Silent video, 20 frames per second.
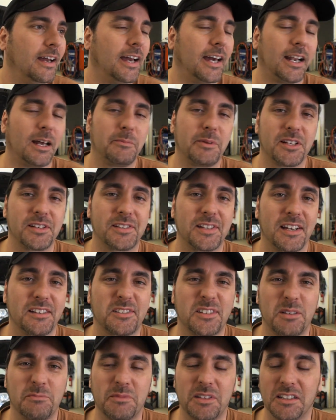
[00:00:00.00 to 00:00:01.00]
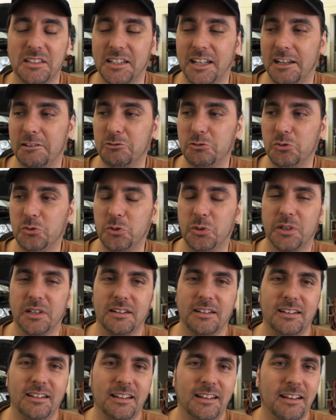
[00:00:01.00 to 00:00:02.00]
And I'm going to say something that, ooh,
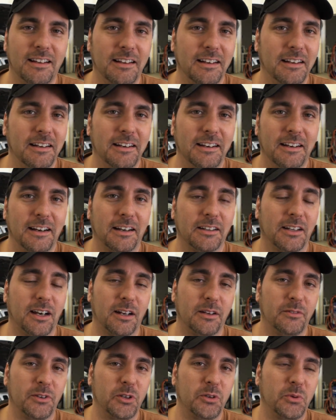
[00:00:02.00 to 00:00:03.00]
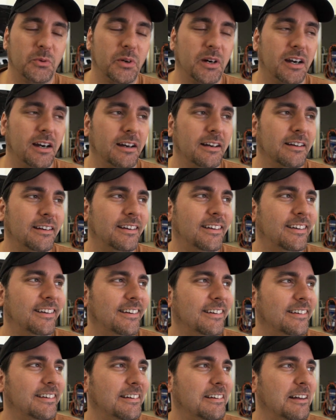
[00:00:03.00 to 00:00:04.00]
a lot of you
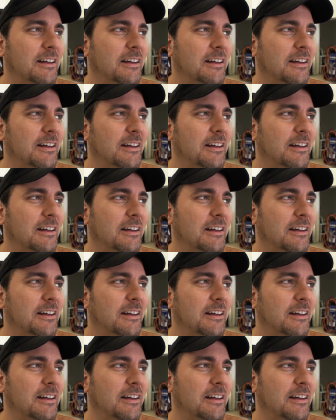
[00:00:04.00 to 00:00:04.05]
uh,